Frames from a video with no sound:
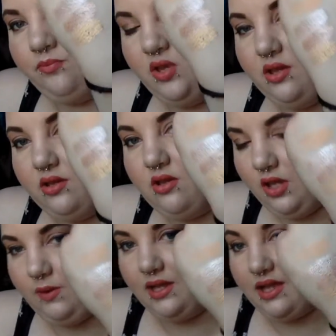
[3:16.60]
but you could totally
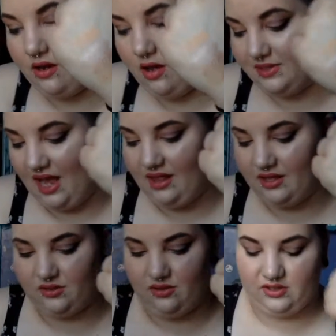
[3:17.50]
create like an all
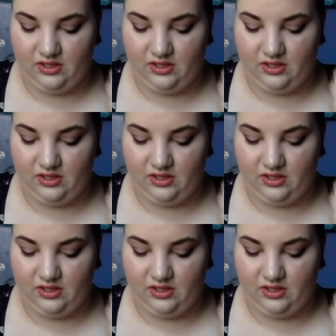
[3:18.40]
metallics look